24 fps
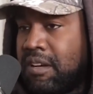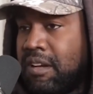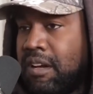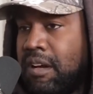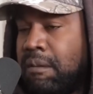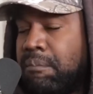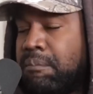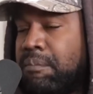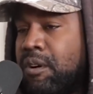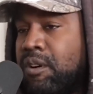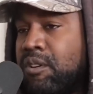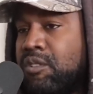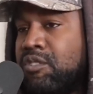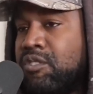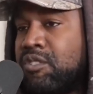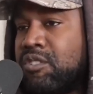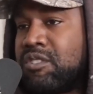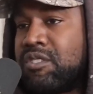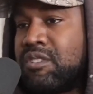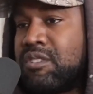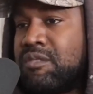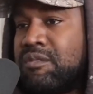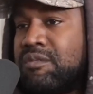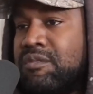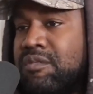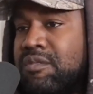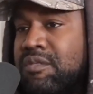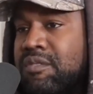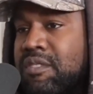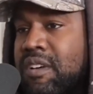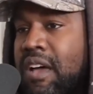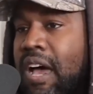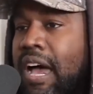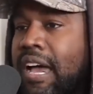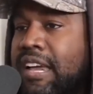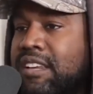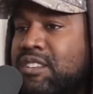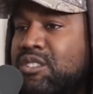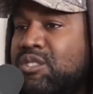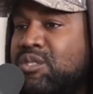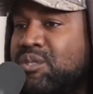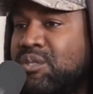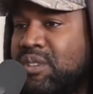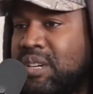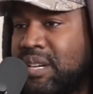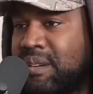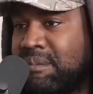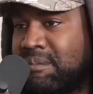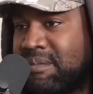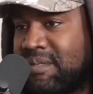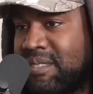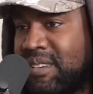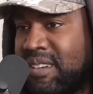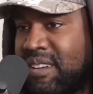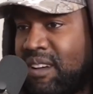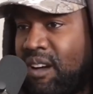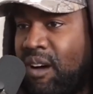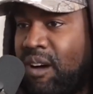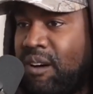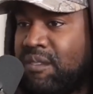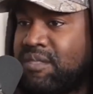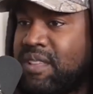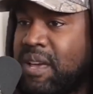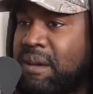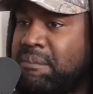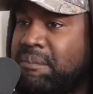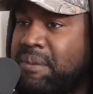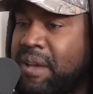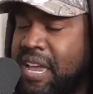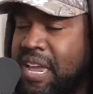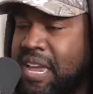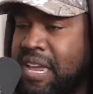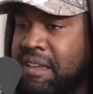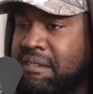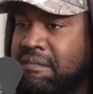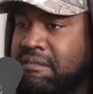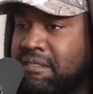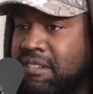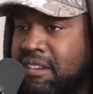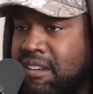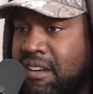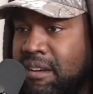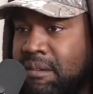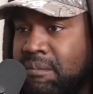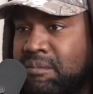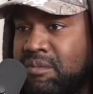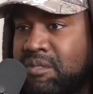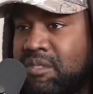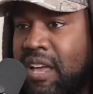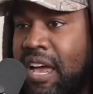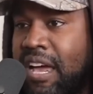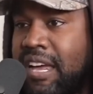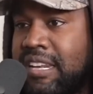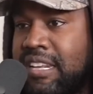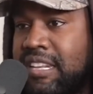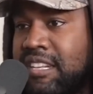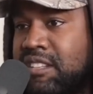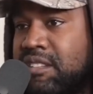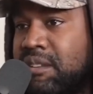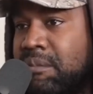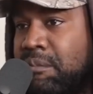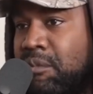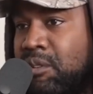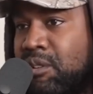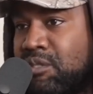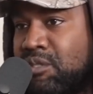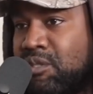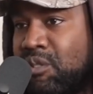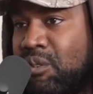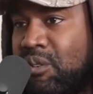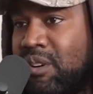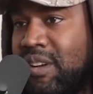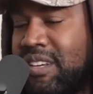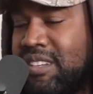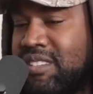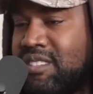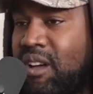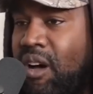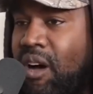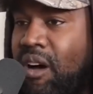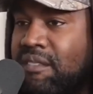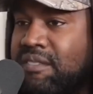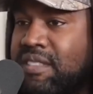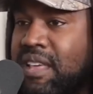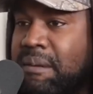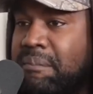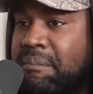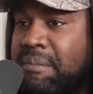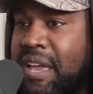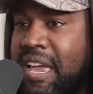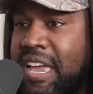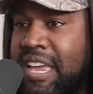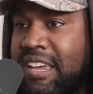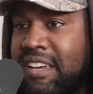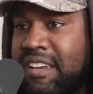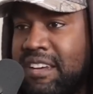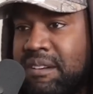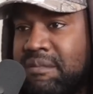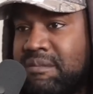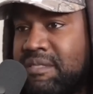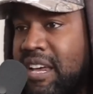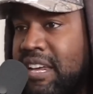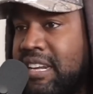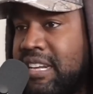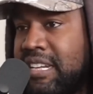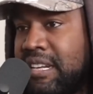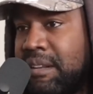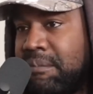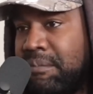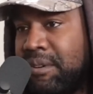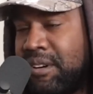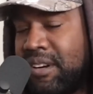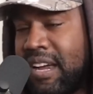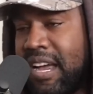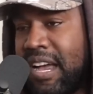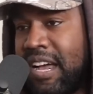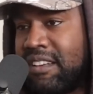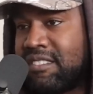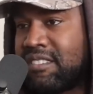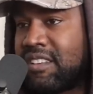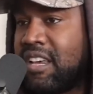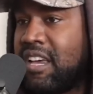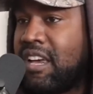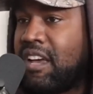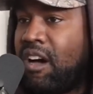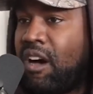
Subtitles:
a purchase of ice cream. Off that pain comes, I need some more toys. Off that pain comes, I need a bigger house.